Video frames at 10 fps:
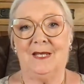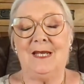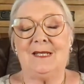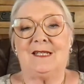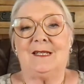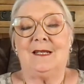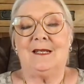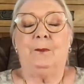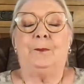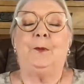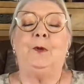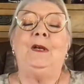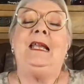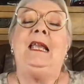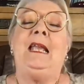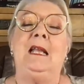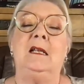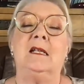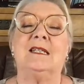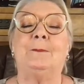it's bringing
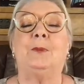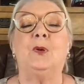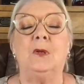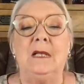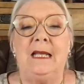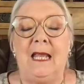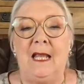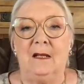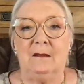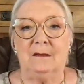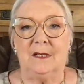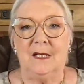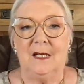in, it's pulling in